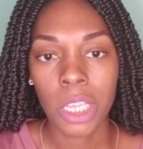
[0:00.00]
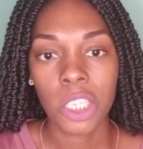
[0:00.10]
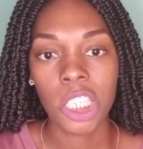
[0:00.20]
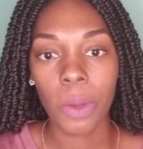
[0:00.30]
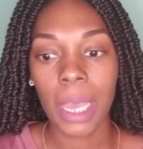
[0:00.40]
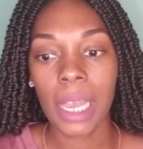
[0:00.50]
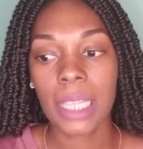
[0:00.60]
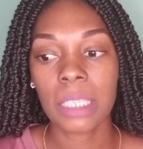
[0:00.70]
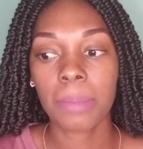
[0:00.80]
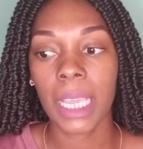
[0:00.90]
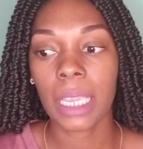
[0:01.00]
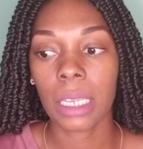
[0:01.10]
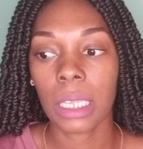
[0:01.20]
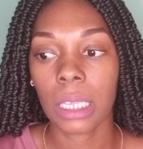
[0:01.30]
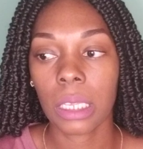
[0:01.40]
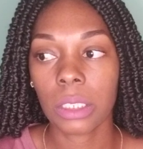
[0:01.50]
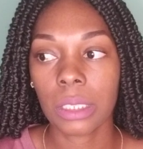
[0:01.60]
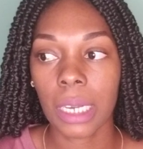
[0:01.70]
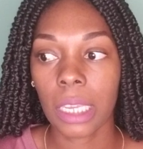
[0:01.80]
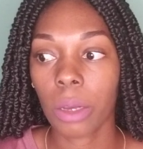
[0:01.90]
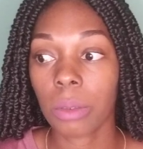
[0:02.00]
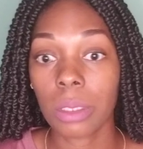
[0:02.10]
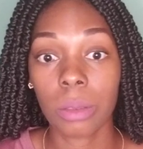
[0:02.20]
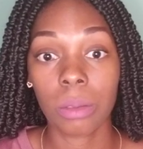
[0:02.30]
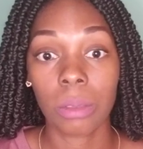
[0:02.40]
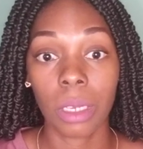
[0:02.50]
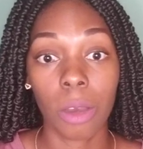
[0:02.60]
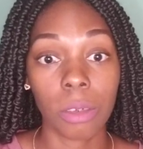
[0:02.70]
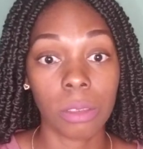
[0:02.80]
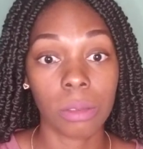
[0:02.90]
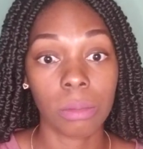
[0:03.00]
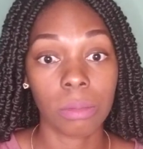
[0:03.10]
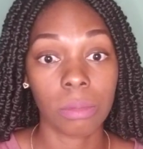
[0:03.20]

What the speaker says: So I contemplated, should I go to the local